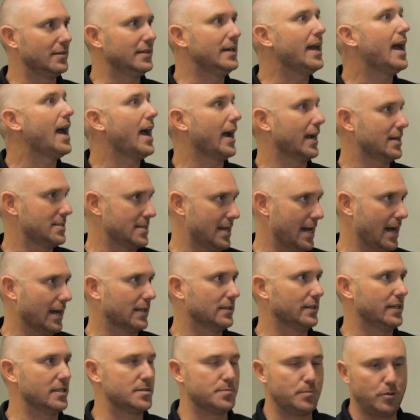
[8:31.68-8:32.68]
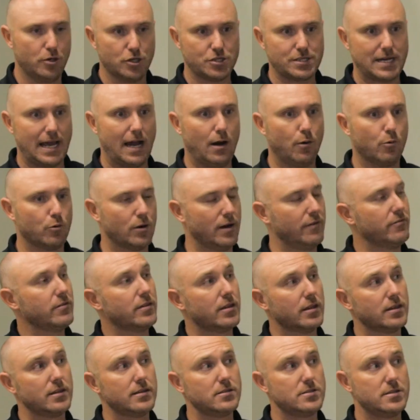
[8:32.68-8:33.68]
Yeah, exactly. Yeah, it's okay. Pushed out. Wherever
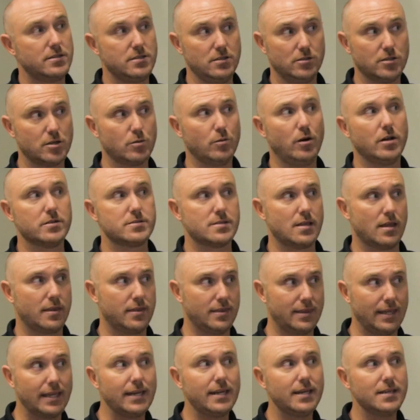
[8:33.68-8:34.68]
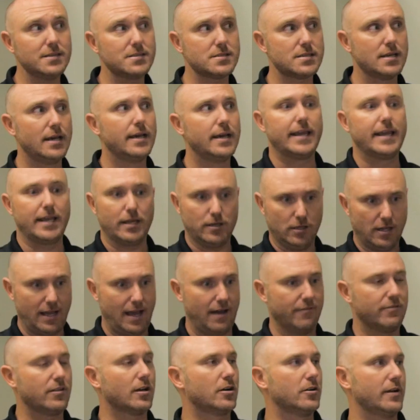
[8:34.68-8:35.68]
the cylinder wall is the thinnest, it'll
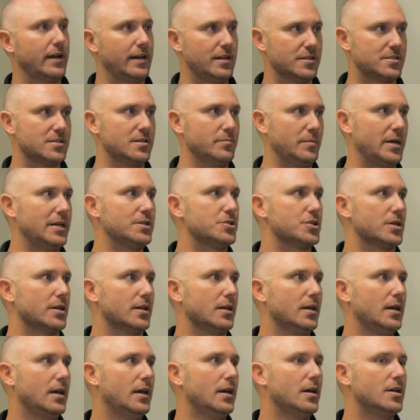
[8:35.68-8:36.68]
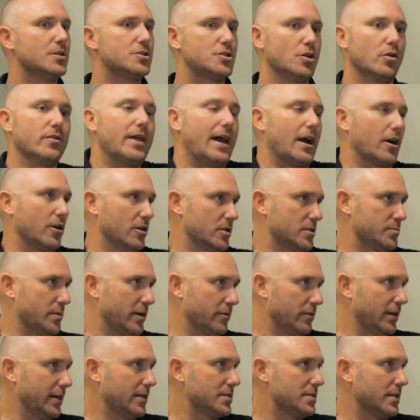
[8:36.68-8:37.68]
have the greatest dimension. So that hurts my
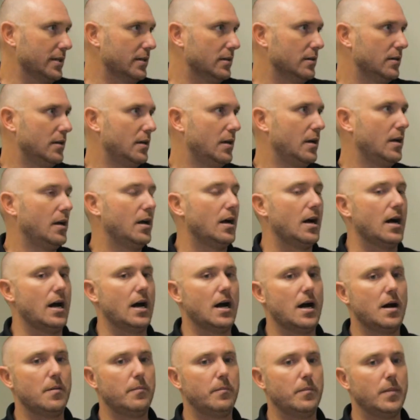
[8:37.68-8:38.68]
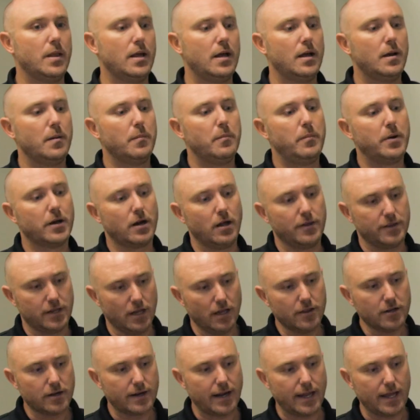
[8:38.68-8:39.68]
ring seal. But on
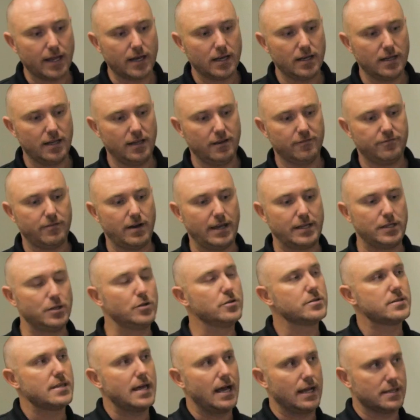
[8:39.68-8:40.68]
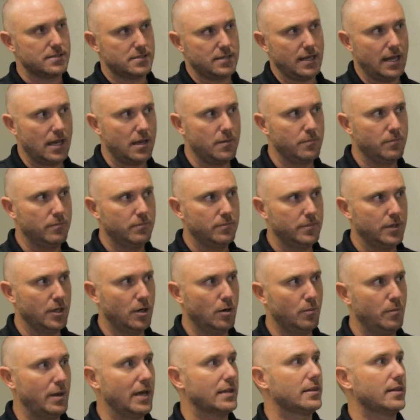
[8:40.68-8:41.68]
the other hand, if I use that same, you
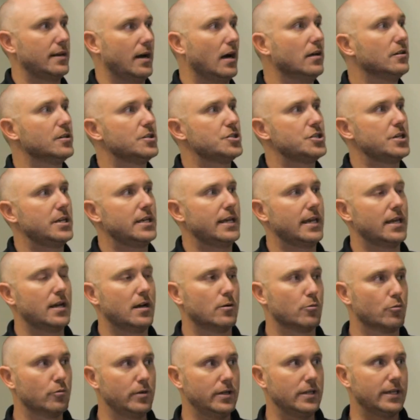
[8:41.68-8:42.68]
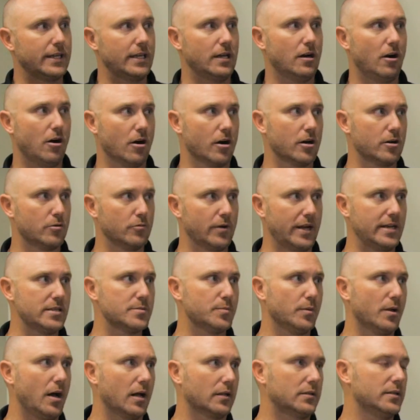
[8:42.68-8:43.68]
know, methodology in a really hard
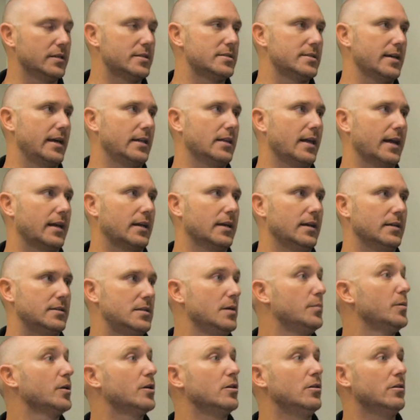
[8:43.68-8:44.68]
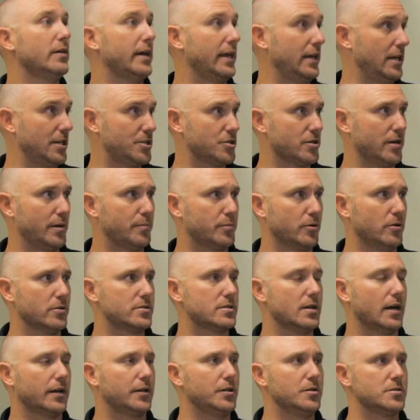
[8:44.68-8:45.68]
race block, let's say like a typical NHRA Pro
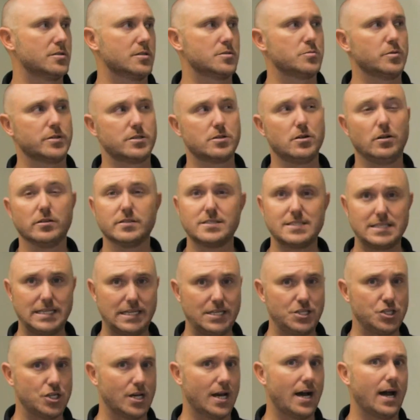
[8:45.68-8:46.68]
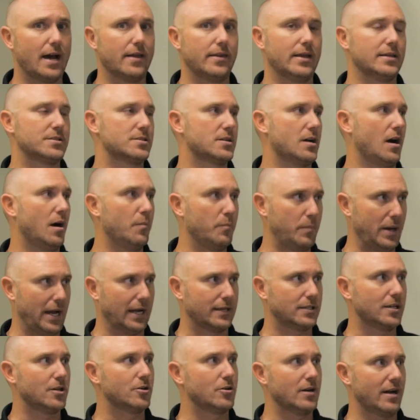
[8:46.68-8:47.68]
Stock uses what's called CGI, that's
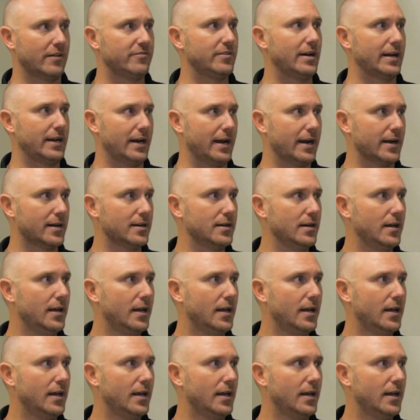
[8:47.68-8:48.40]
compacted graphite iron.